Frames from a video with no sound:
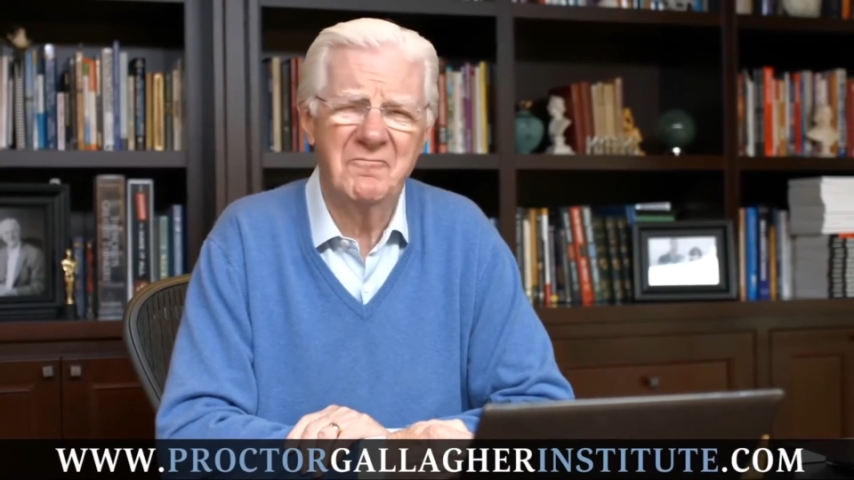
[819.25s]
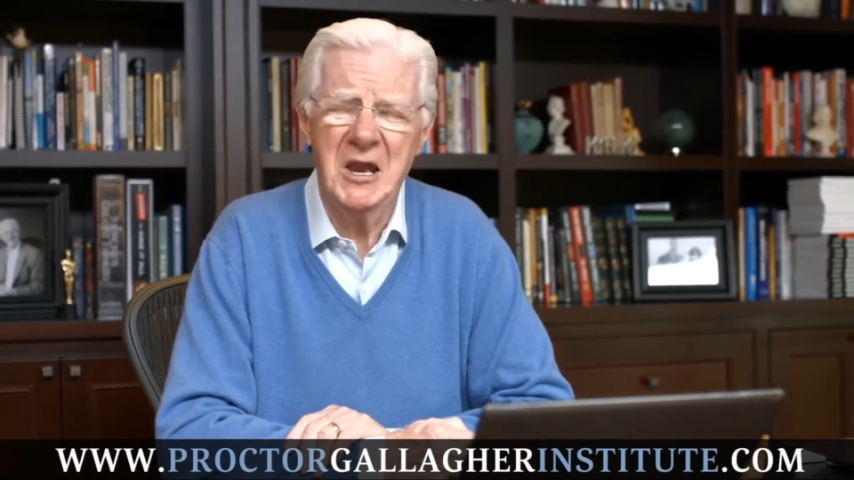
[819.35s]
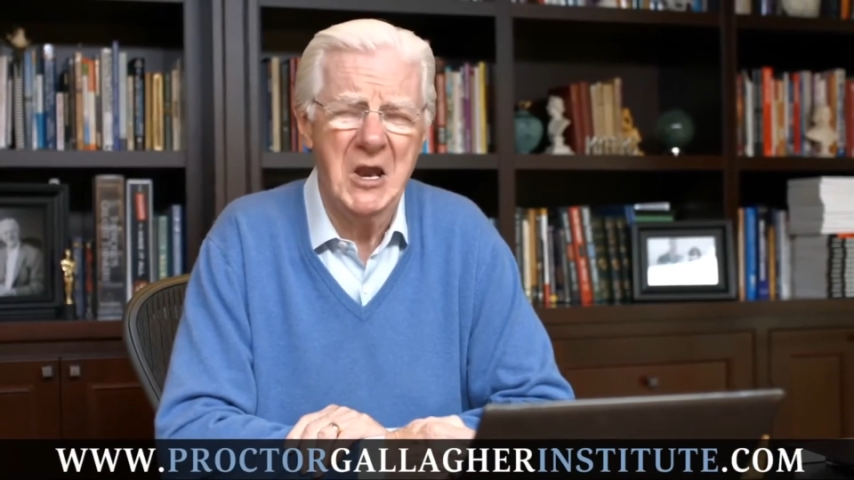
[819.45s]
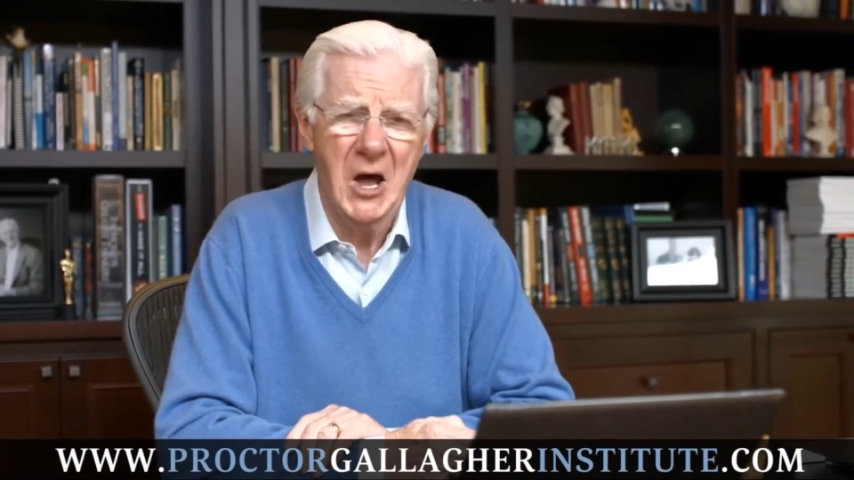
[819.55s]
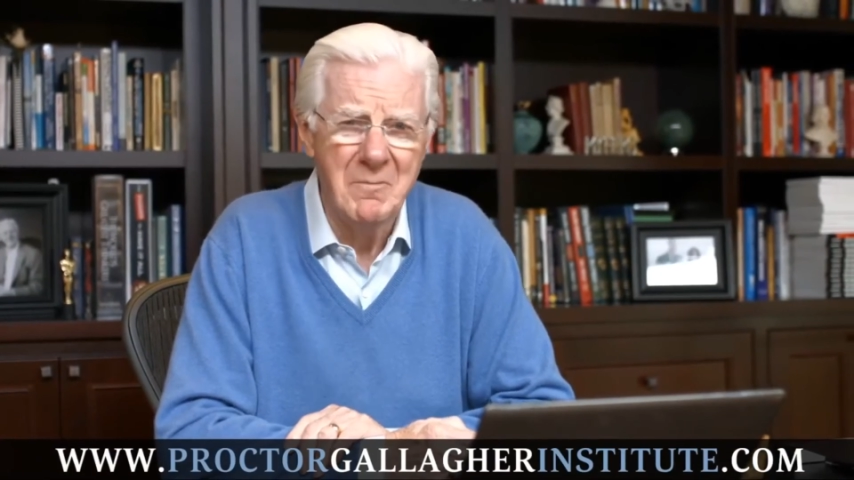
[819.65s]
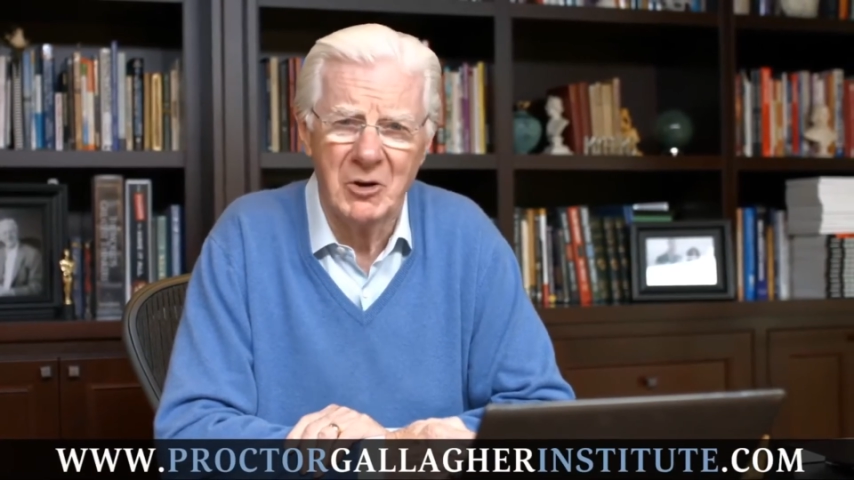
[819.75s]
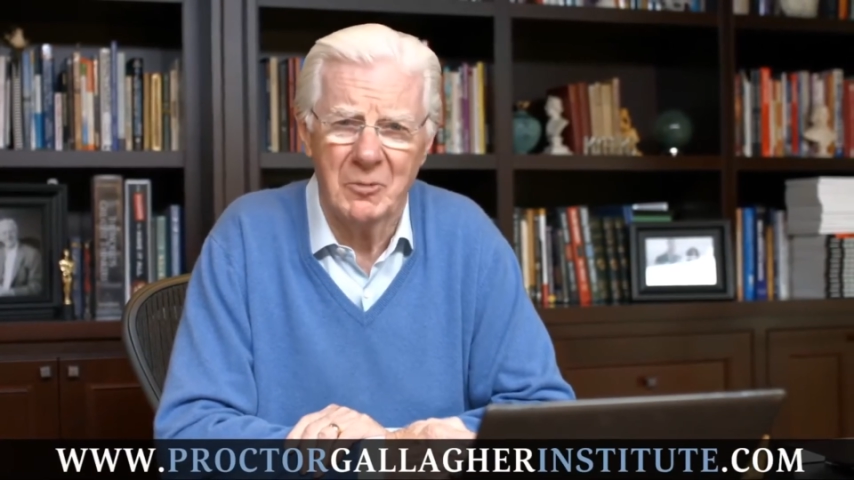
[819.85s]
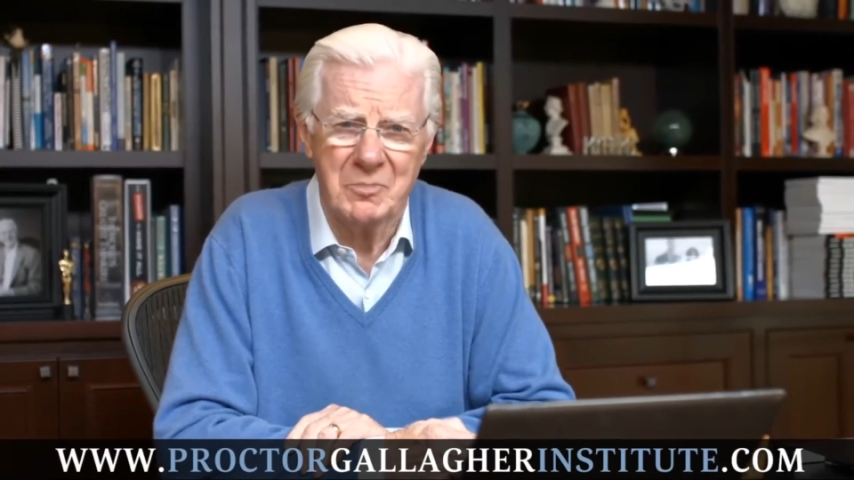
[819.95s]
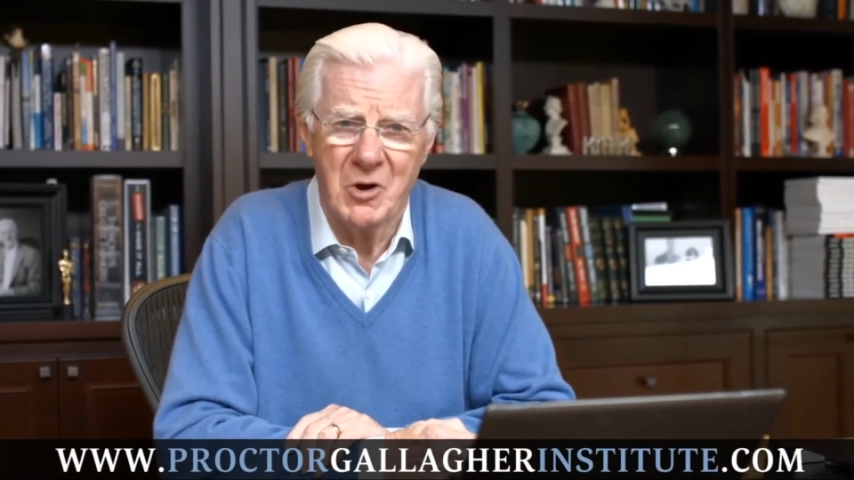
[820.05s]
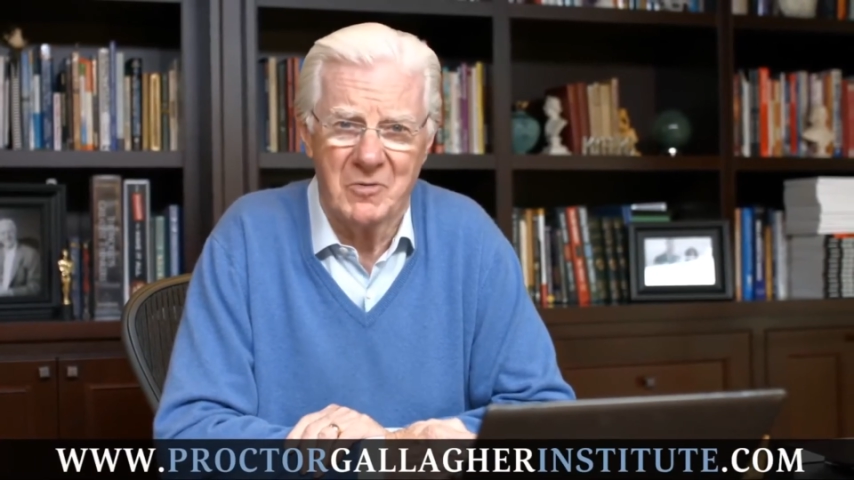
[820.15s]
phenomenal
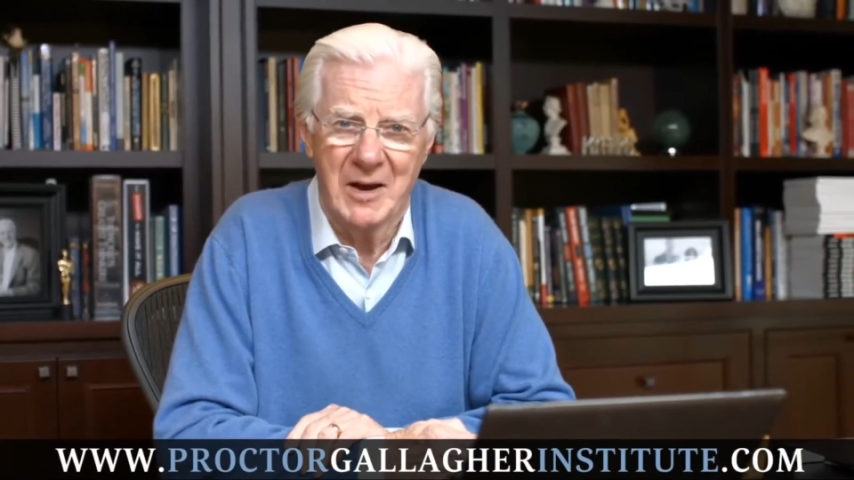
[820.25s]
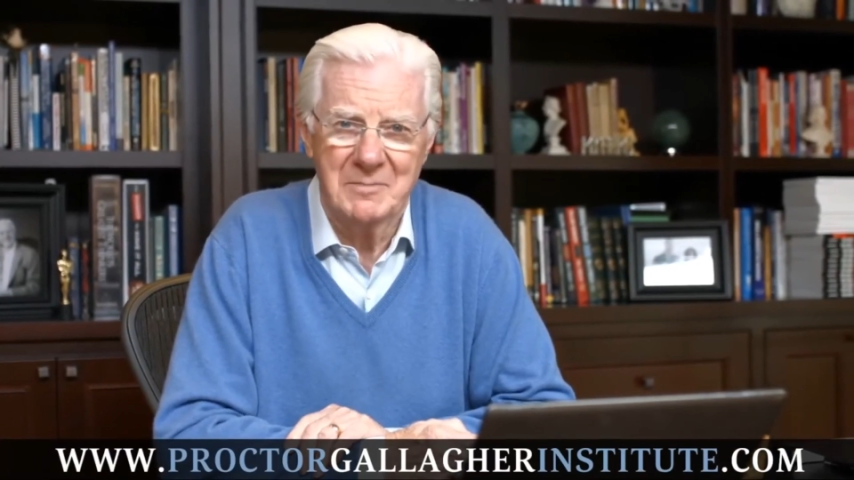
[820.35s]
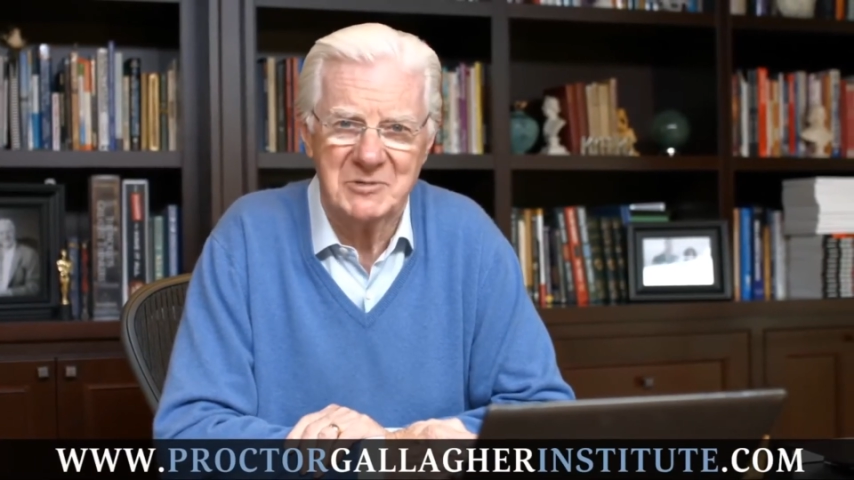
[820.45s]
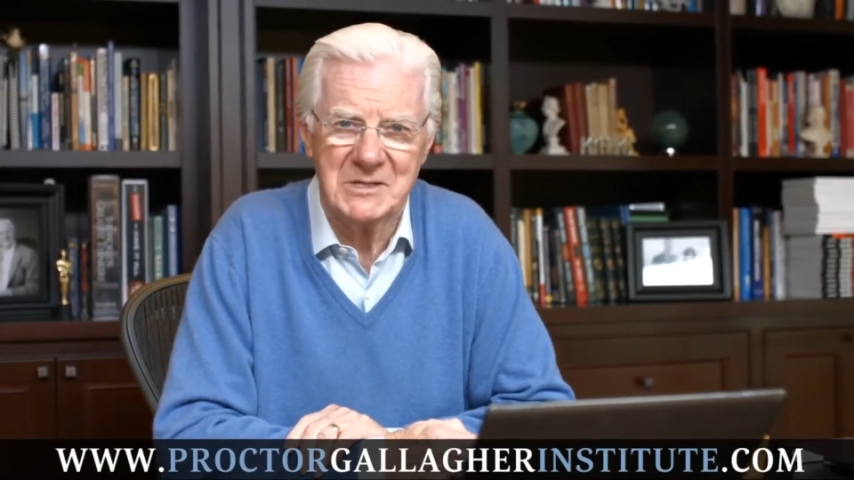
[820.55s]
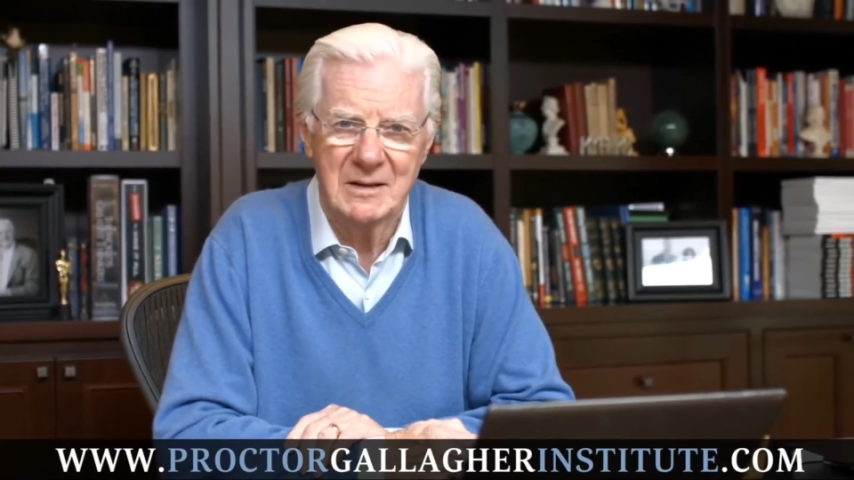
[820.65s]
programs.